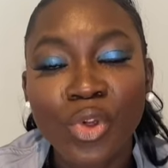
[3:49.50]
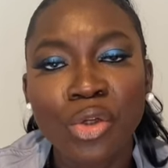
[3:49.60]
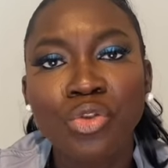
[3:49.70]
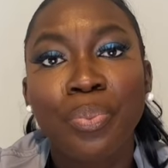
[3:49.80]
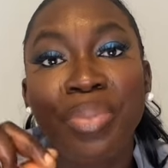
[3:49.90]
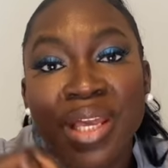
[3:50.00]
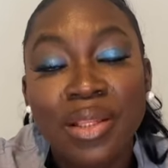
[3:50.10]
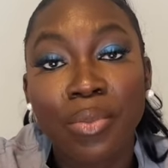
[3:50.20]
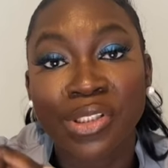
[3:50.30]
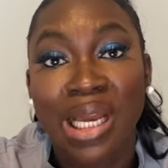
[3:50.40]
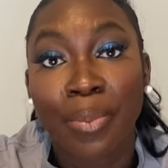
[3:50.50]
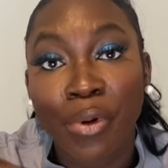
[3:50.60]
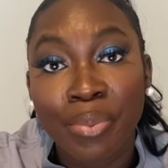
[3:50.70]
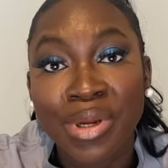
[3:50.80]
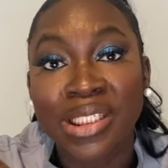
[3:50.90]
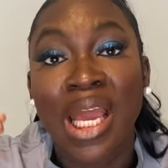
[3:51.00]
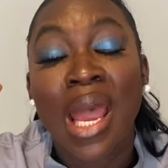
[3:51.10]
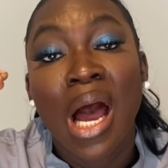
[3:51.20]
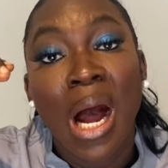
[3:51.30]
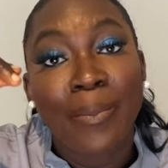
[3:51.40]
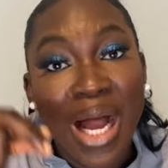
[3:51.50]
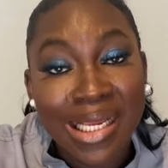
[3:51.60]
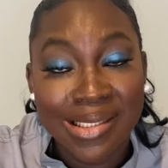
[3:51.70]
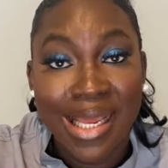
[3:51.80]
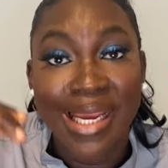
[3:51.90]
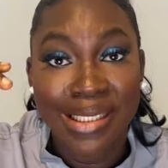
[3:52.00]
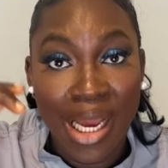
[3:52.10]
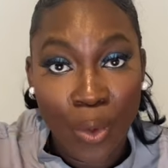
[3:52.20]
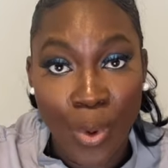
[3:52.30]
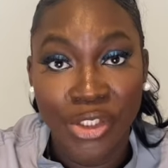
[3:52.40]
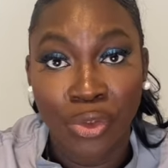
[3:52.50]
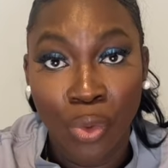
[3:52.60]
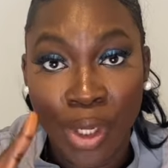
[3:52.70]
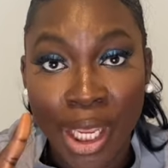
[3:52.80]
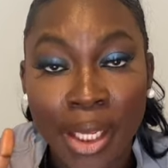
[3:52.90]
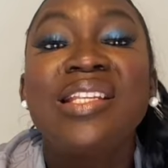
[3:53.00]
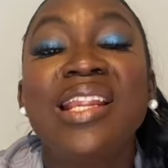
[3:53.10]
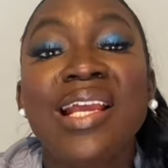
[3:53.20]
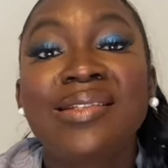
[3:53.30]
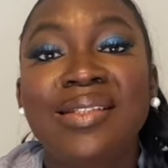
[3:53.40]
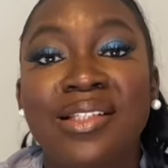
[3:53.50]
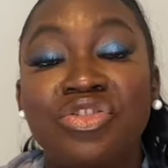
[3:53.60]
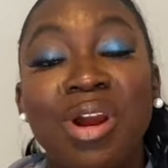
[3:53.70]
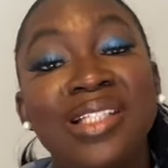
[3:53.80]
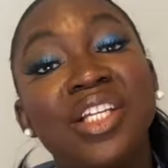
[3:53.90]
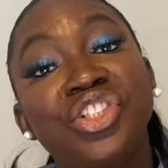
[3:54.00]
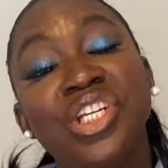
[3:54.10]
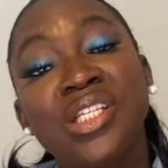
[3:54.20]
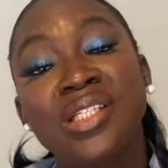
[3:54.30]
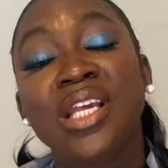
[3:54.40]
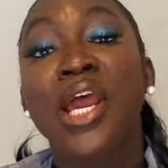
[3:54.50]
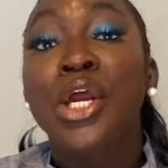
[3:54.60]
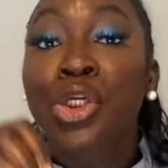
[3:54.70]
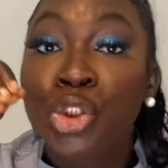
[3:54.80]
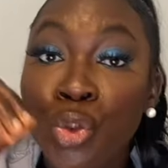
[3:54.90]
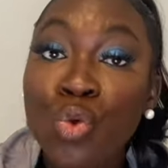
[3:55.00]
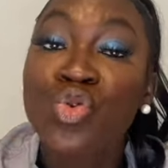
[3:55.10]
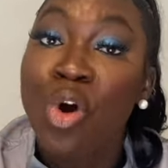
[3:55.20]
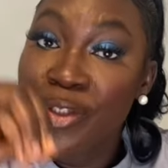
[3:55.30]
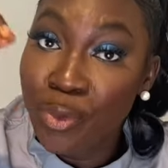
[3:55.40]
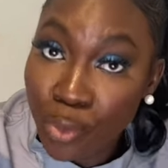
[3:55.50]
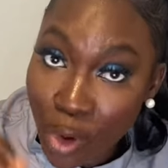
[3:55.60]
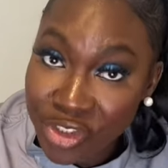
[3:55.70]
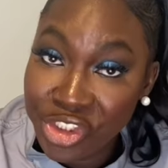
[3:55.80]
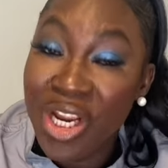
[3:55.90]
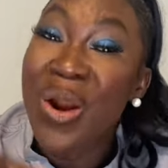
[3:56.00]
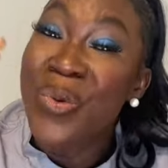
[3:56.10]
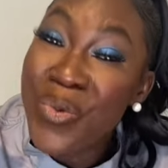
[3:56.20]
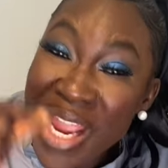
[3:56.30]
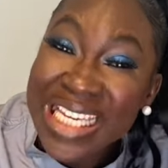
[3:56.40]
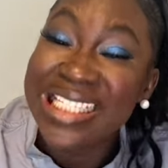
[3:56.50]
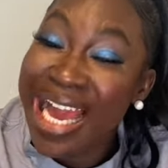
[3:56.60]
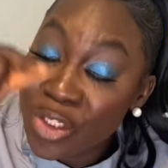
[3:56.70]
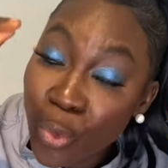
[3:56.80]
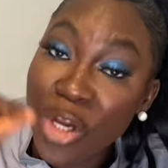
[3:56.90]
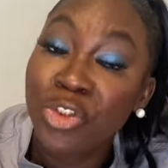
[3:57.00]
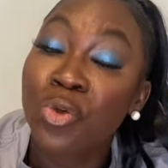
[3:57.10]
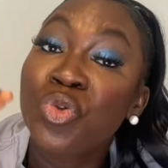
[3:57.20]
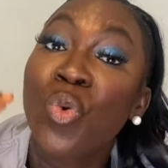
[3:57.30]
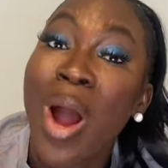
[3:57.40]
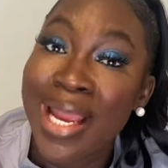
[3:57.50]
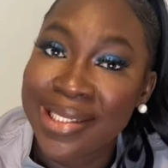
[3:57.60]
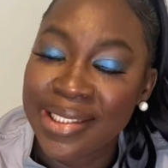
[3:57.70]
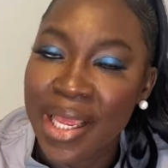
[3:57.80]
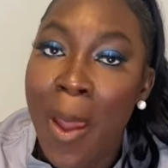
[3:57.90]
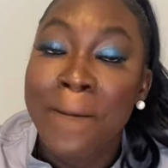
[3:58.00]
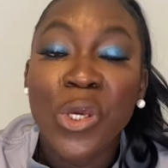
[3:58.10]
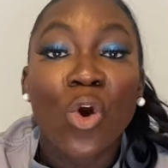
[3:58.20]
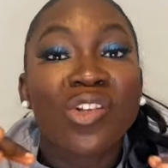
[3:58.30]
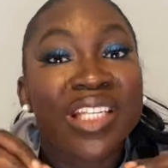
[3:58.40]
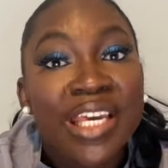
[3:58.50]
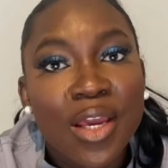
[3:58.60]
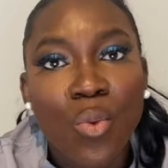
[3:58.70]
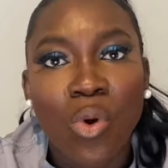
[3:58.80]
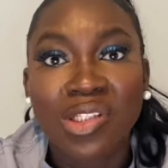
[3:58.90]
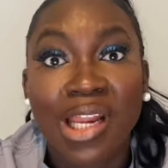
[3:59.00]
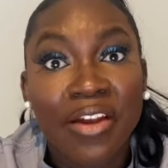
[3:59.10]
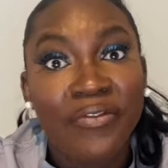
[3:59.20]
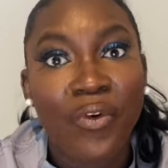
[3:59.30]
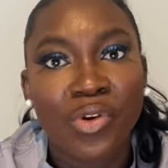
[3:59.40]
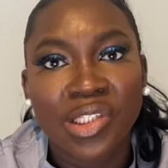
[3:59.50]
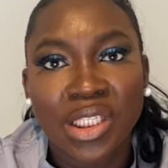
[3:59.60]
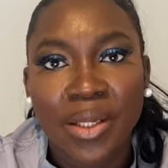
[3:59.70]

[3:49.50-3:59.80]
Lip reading: to pick the most appropriate answer in that question. Okay, next strategy is do not rush. Read that question twice, because keywords like first,